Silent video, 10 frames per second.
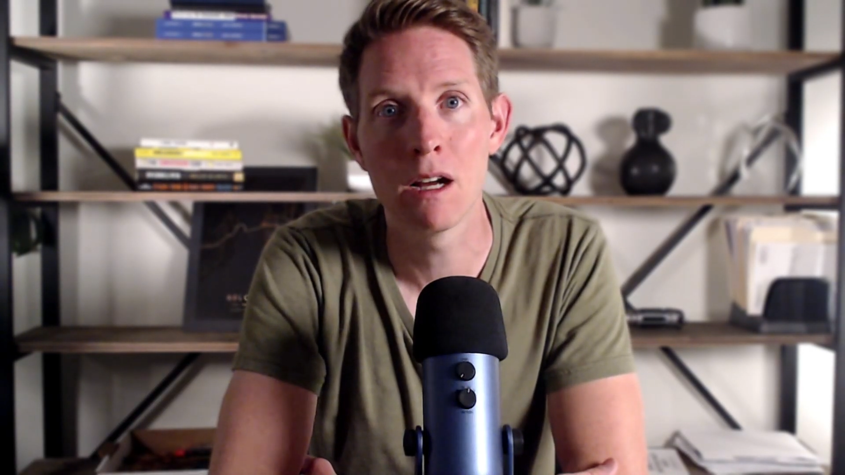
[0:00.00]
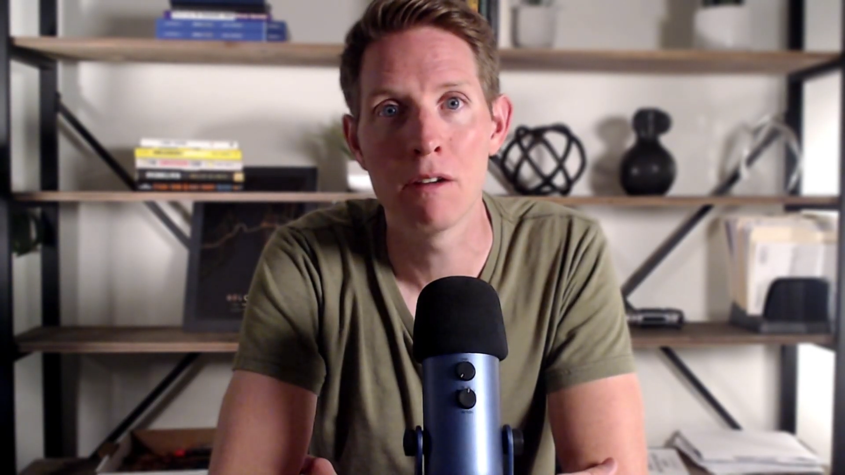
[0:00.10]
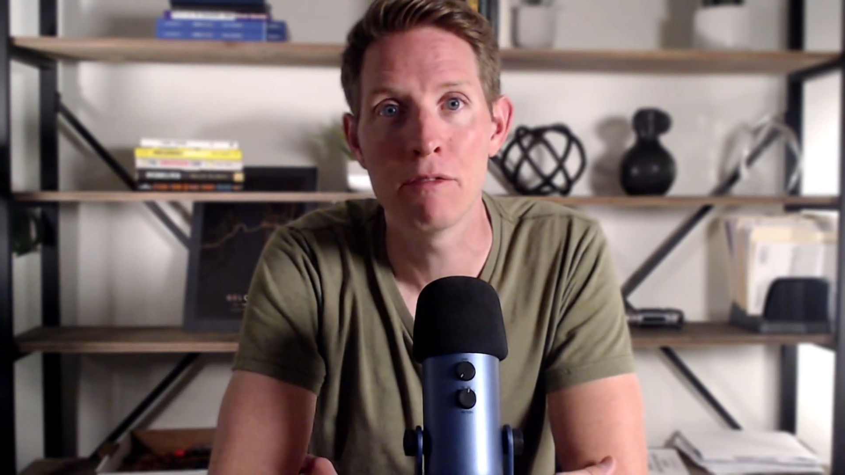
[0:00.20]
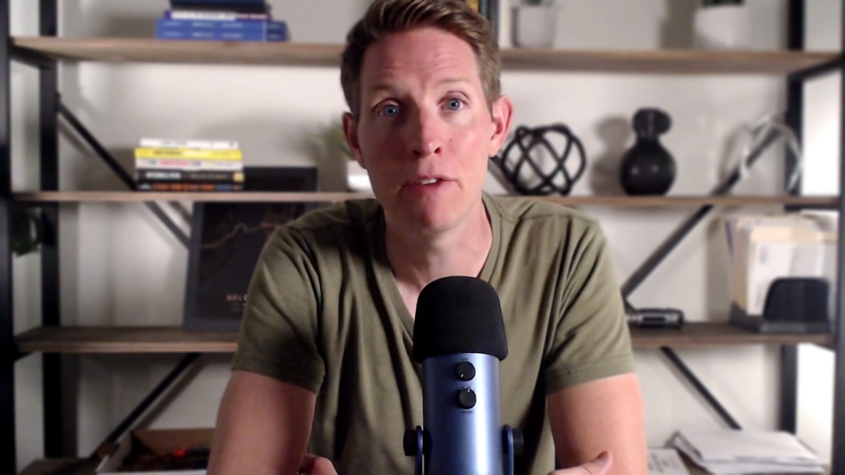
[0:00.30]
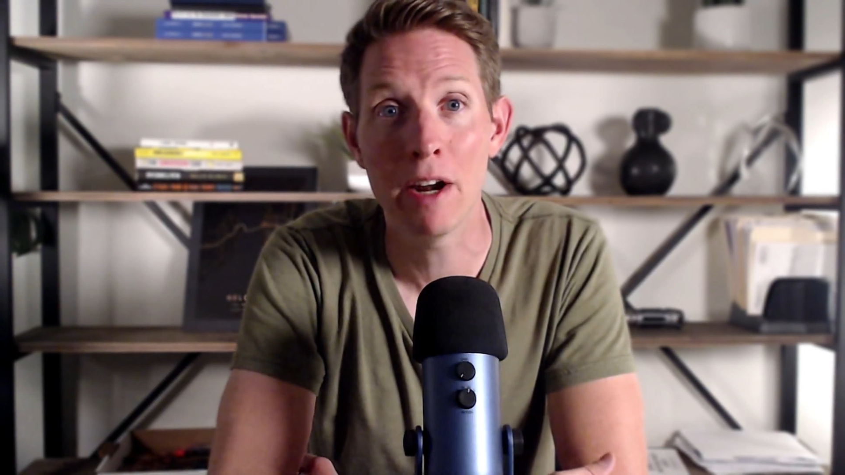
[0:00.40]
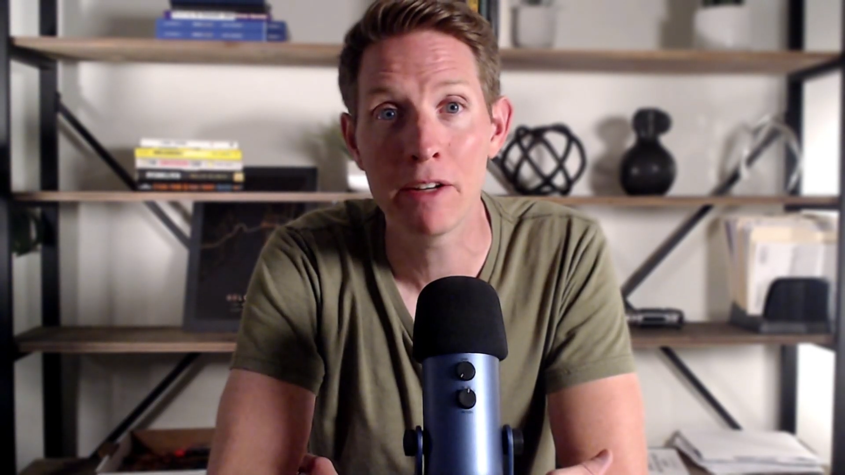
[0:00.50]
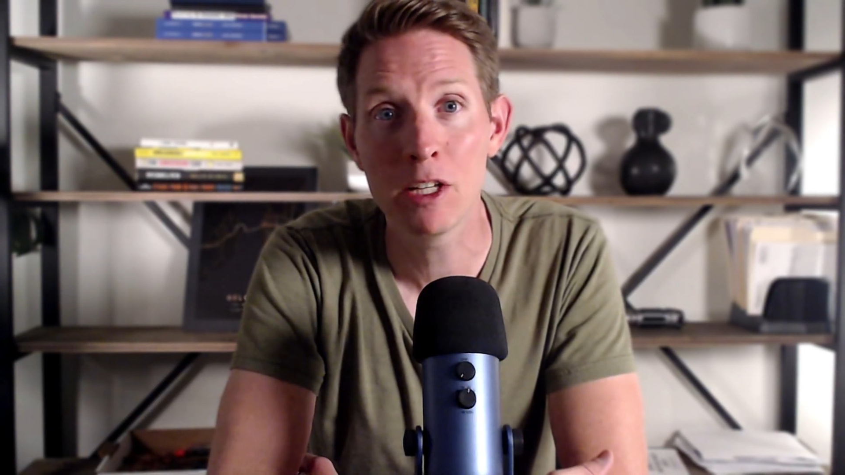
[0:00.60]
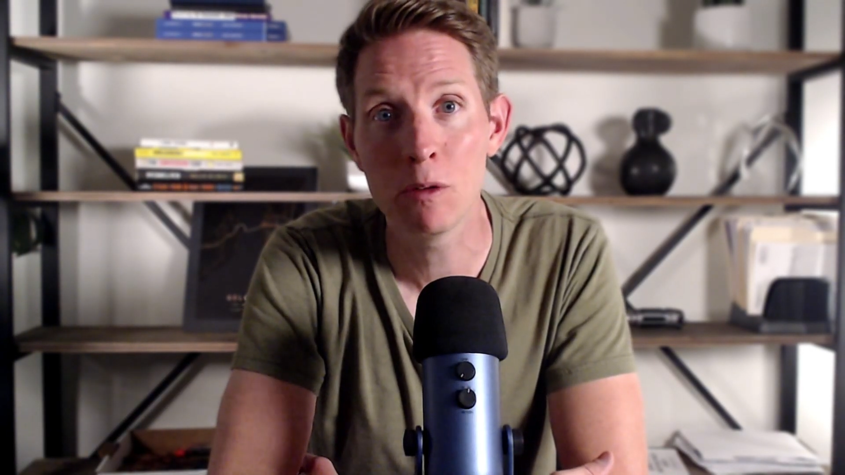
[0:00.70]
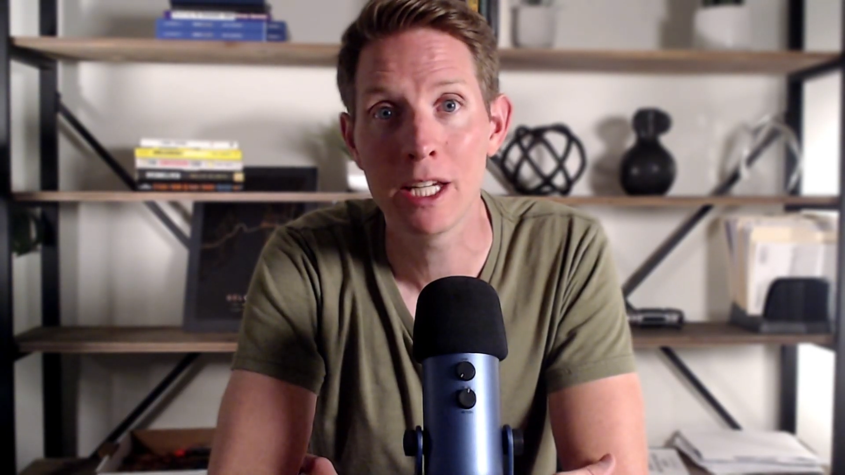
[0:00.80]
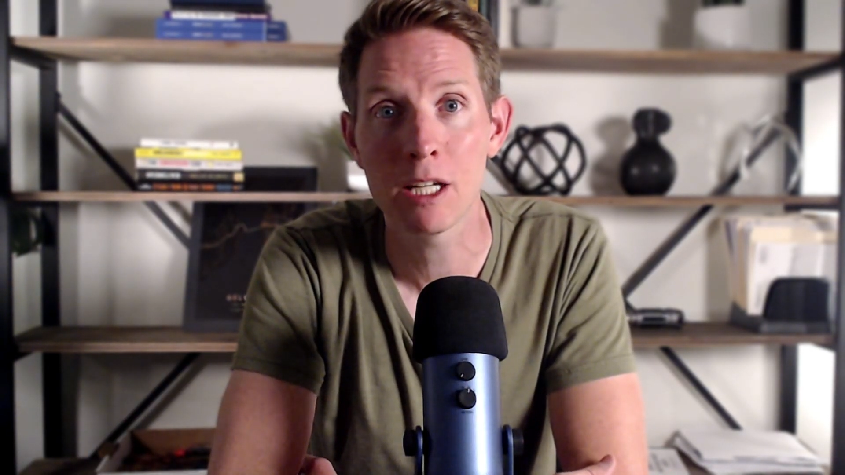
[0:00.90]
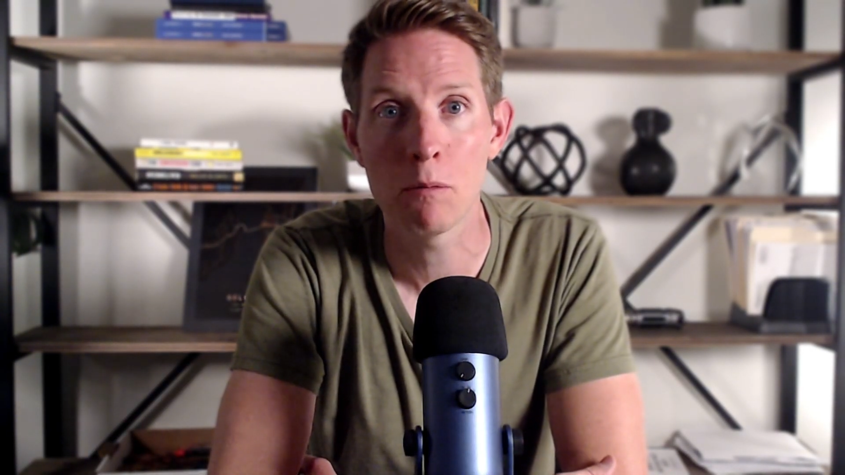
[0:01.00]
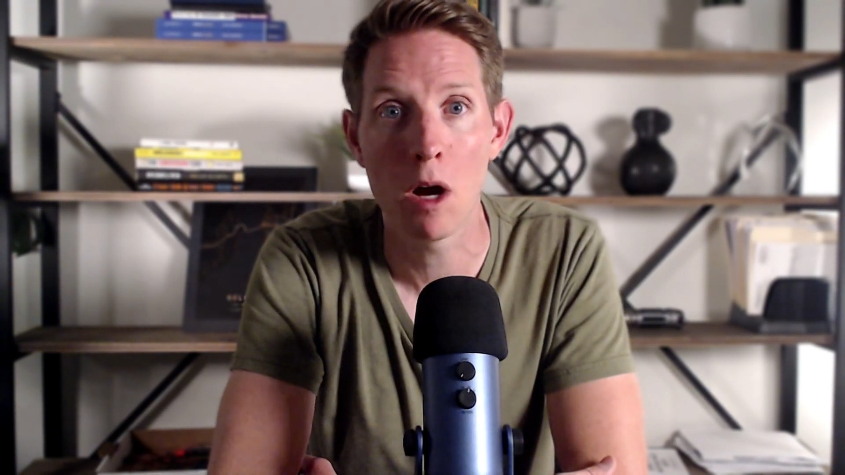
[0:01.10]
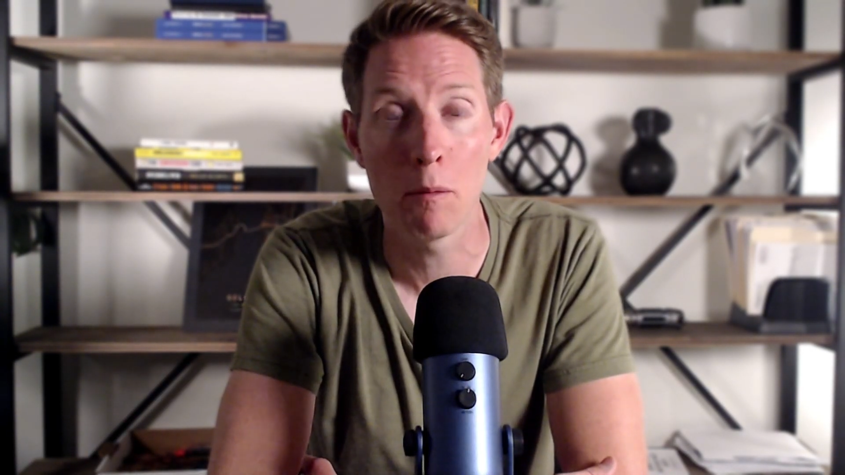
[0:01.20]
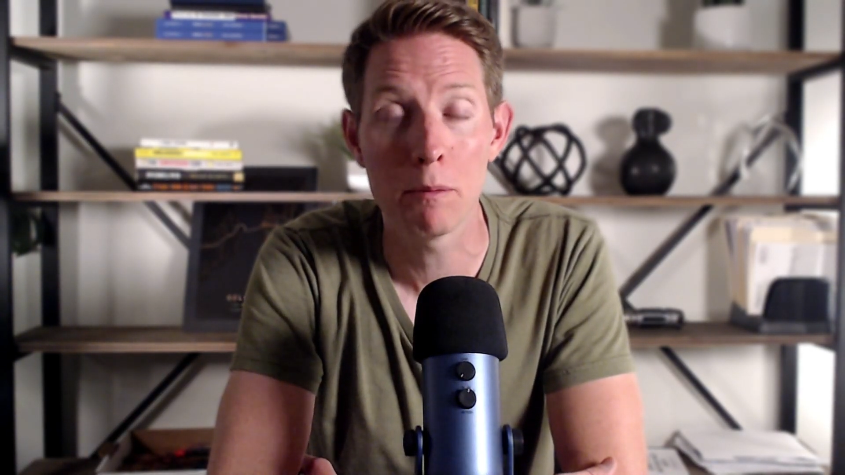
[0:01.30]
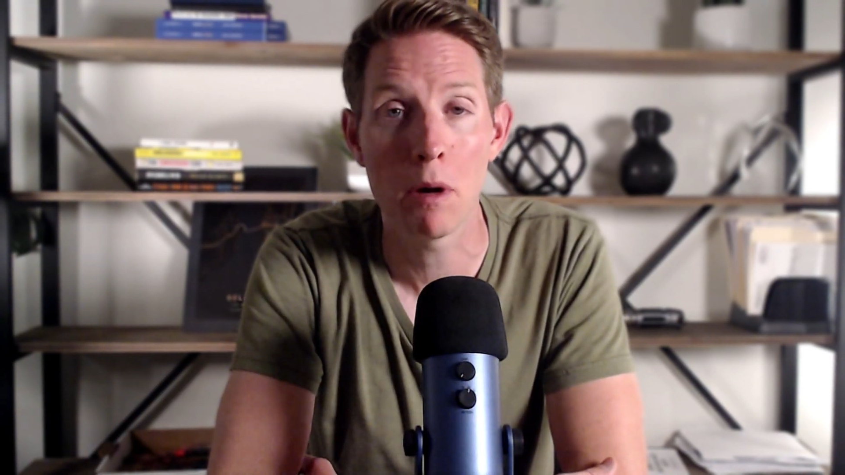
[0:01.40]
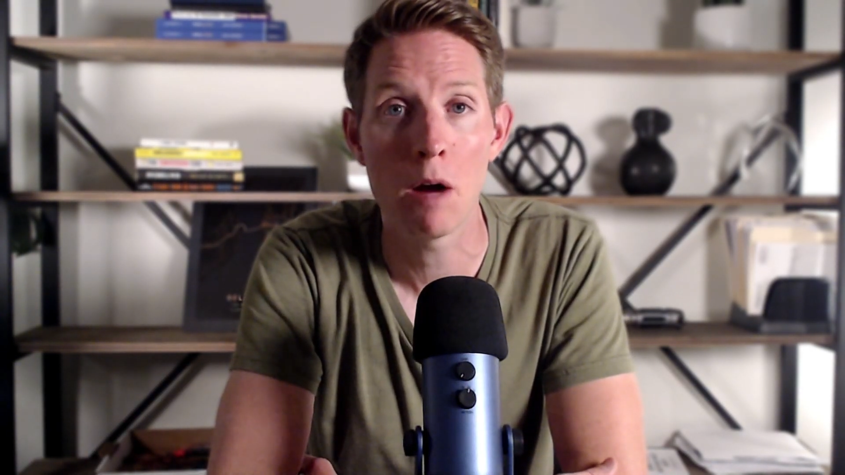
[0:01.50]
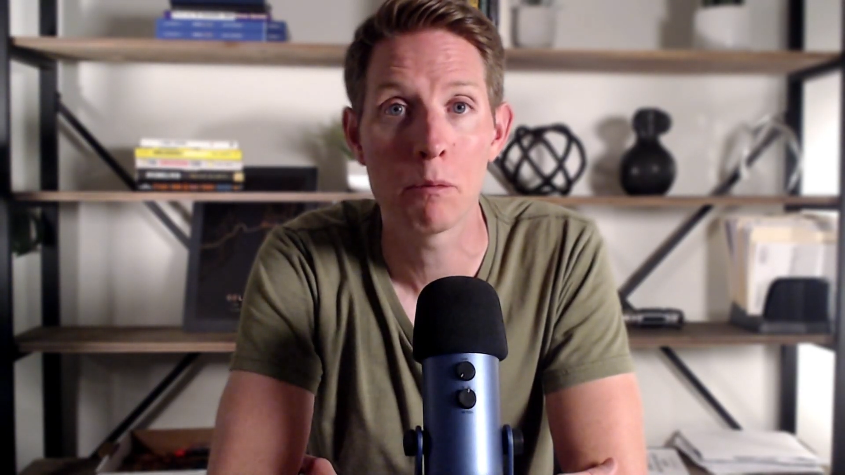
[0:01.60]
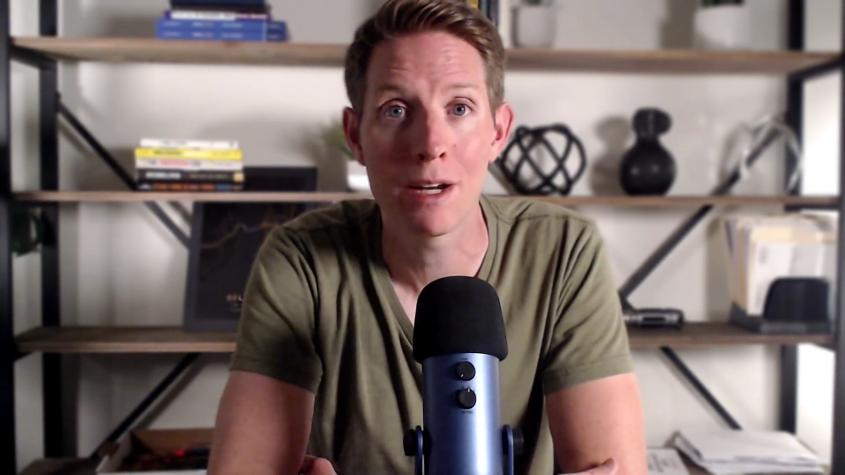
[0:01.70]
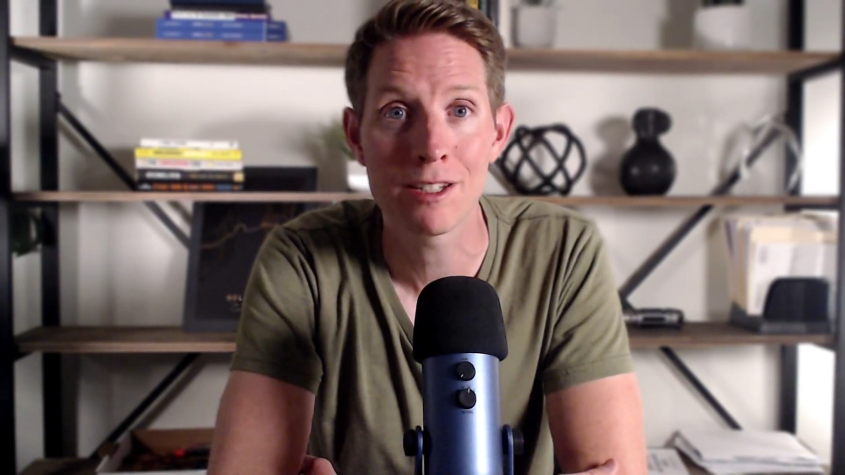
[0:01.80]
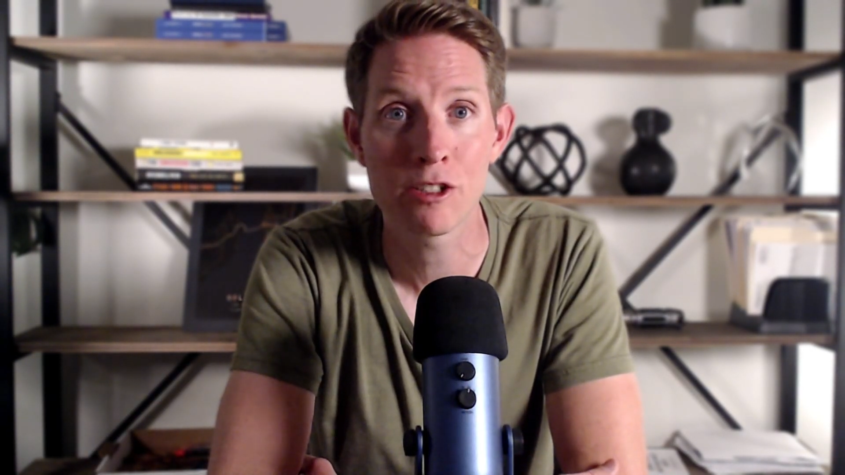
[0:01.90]
of very unique mom and
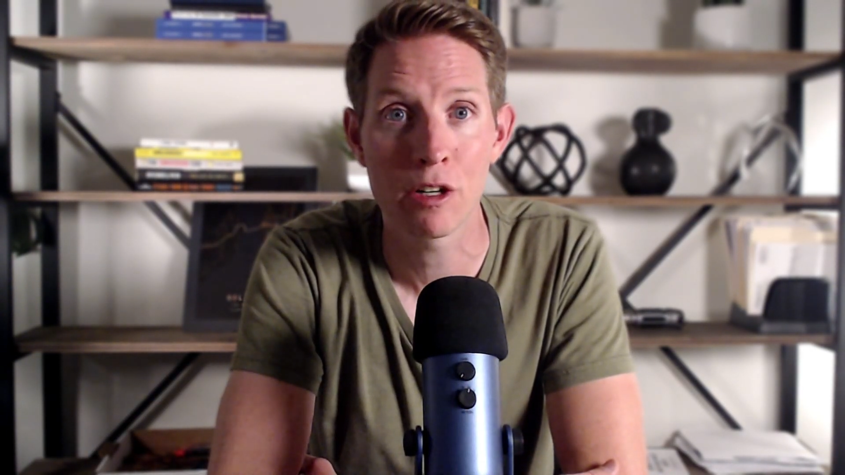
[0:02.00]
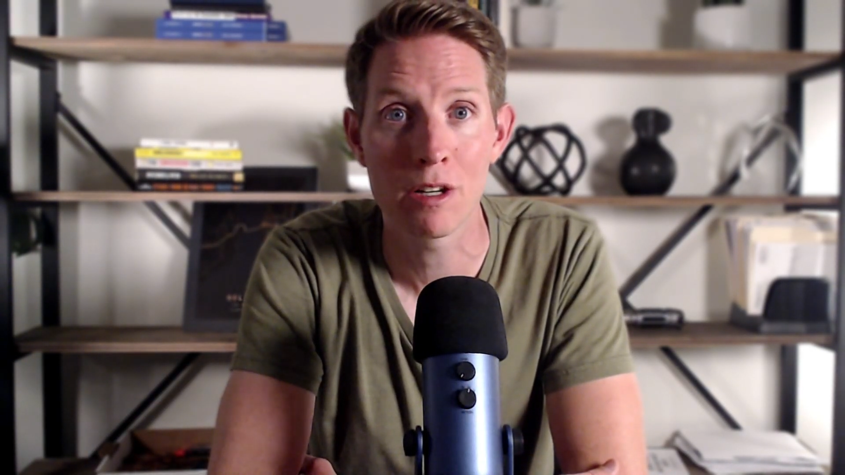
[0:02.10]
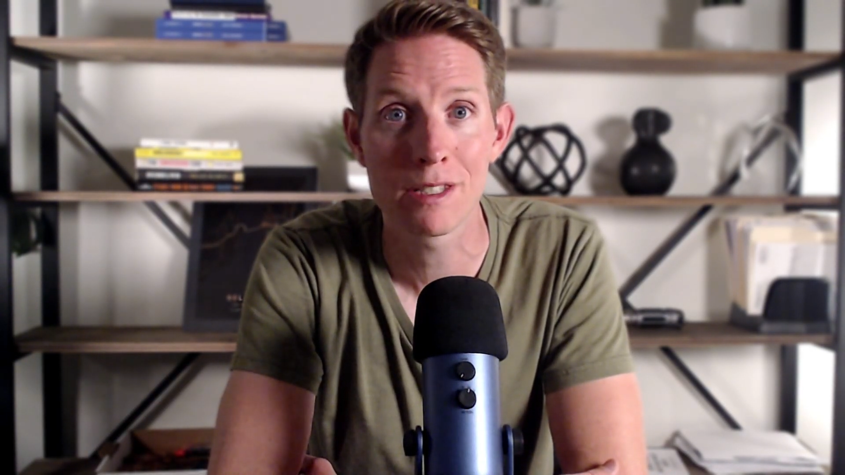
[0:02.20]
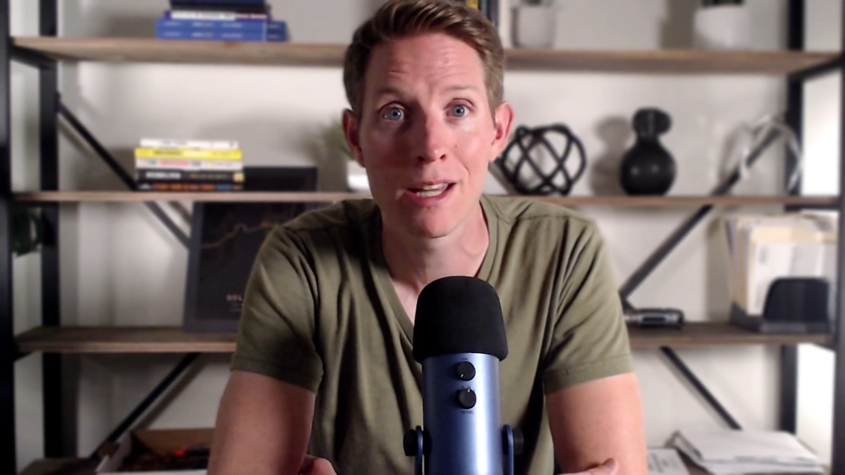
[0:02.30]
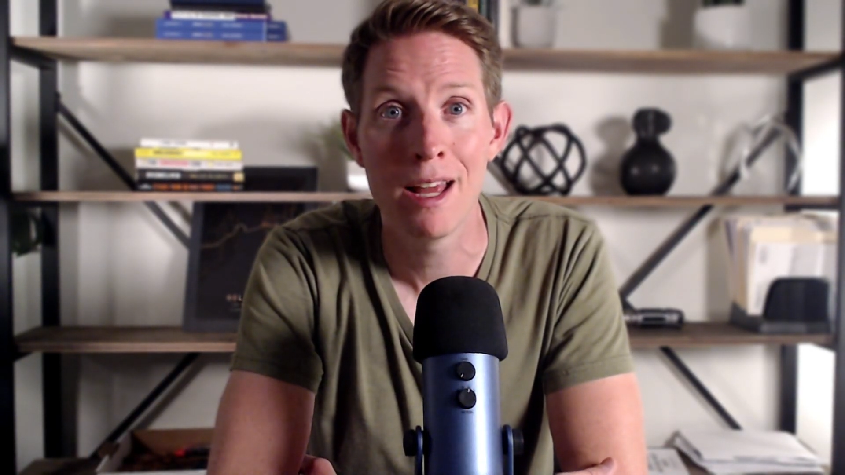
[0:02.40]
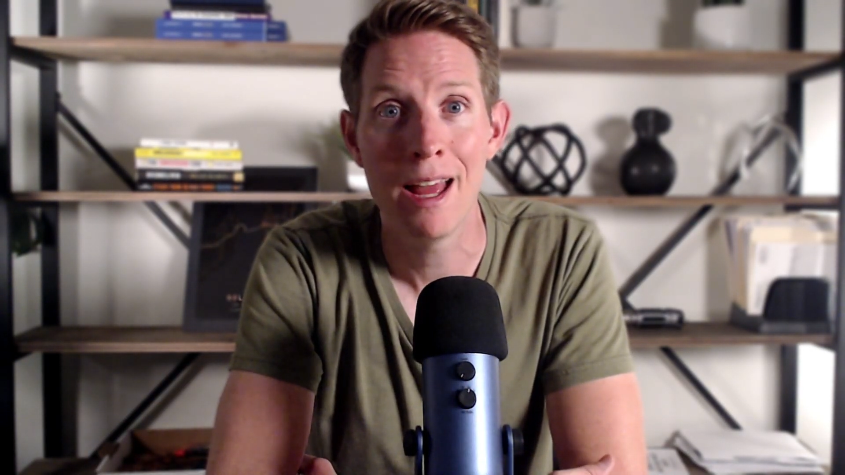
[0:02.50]
pop restaurants